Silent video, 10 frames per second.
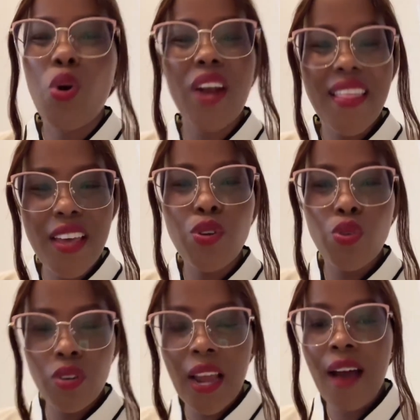or rather you
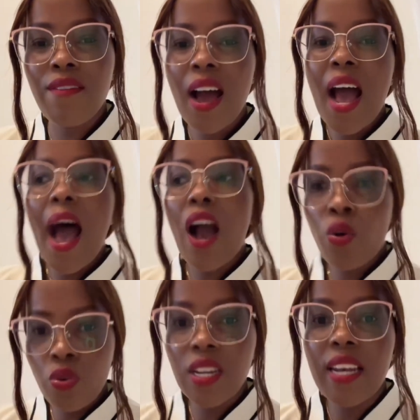don't have a
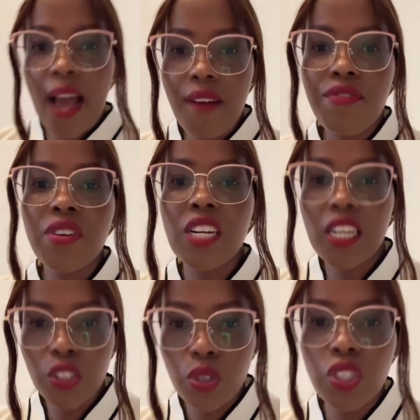good enough
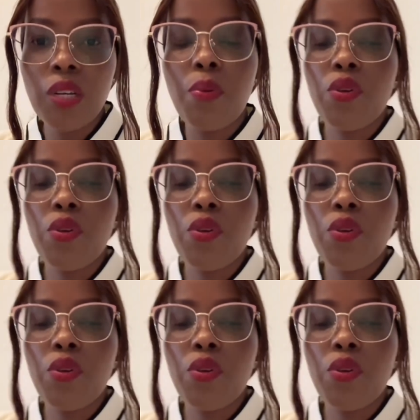relationship,